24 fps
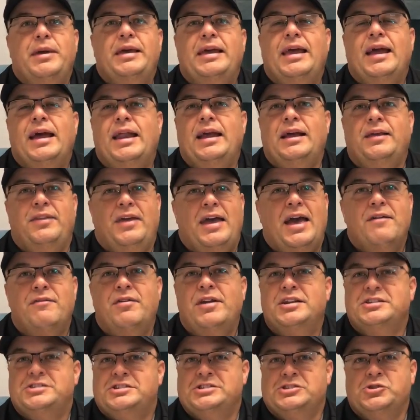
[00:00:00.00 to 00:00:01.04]
beginning, the
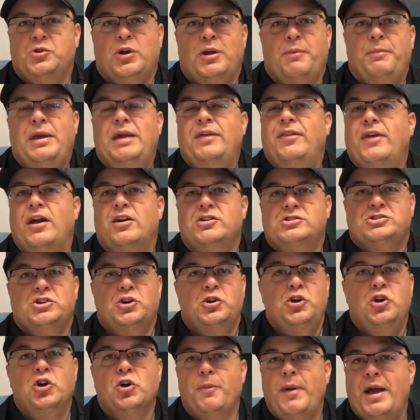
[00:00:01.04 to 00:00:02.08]
evidence is going to be there. So
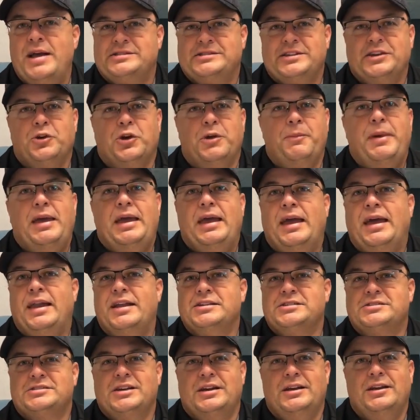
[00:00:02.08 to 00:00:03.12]
you're basically going to be
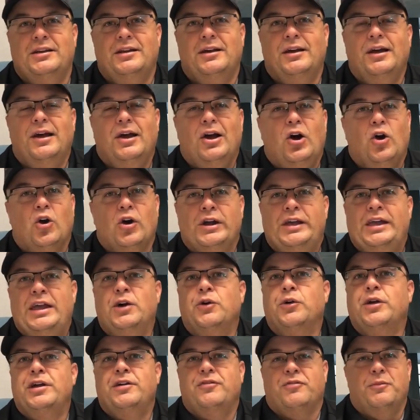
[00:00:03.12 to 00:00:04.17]
innocent or
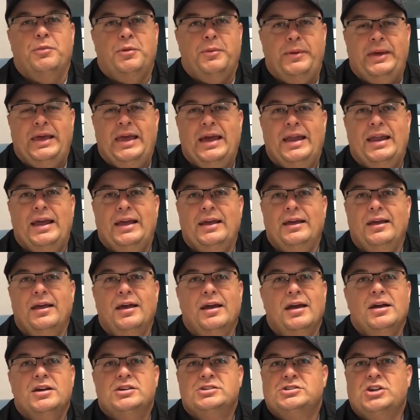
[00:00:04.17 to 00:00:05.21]
guilty from the beginning.
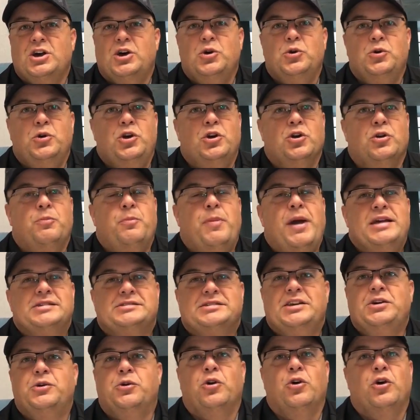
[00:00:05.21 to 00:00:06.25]
So you're
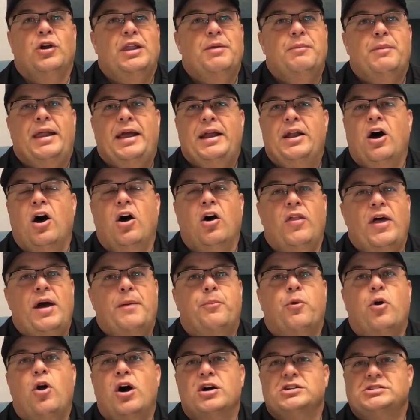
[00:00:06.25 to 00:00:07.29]
basically going to eliminate all
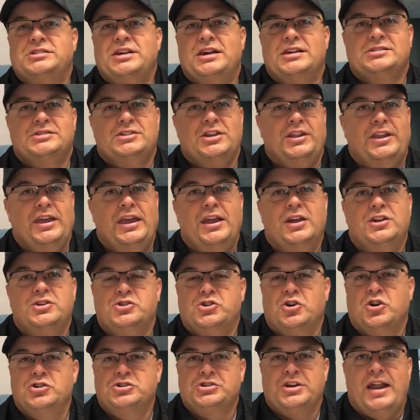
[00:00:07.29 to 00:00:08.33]
that process that the
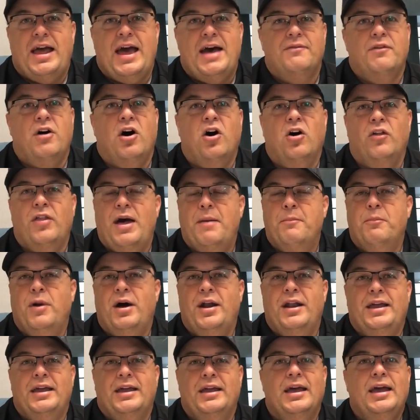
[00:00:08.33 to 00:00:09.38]
insurance could have all that
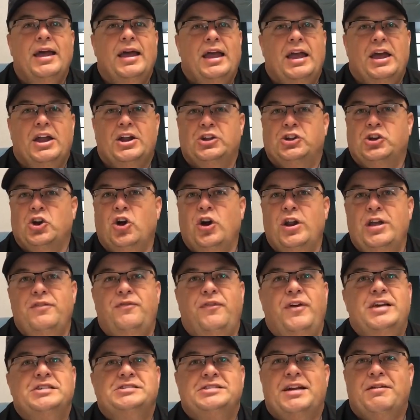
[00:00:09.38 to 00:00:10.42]
money and attorney
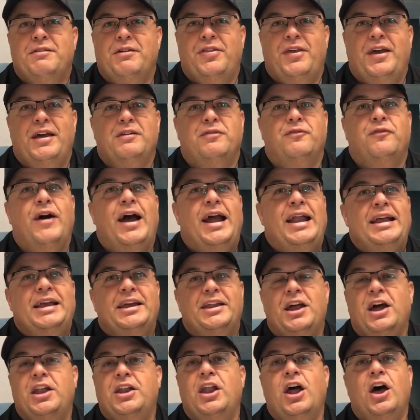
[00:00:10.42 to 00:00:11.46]
fees and everything fighting
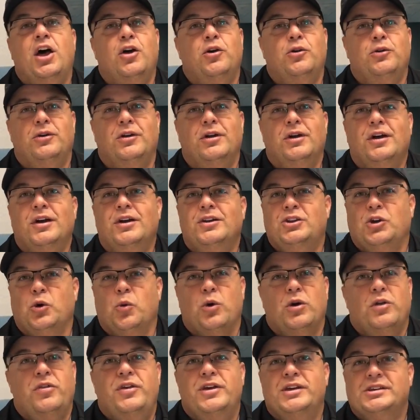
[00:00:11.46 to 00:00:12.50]
an unknown to
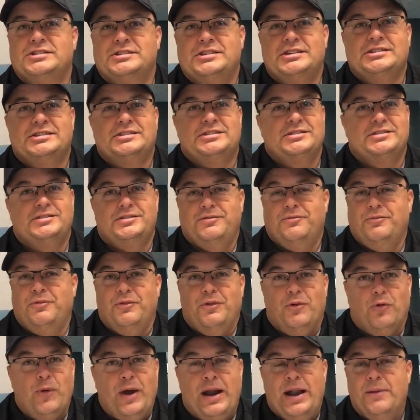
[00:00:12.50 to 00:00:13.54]
where this is
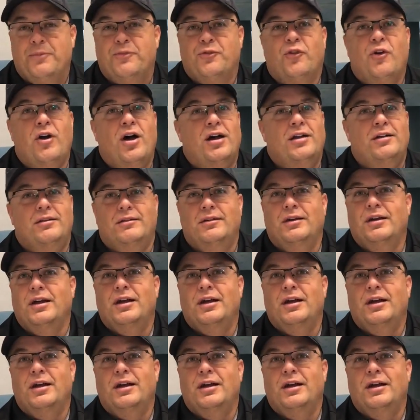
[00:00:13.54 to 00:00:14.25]
right up front.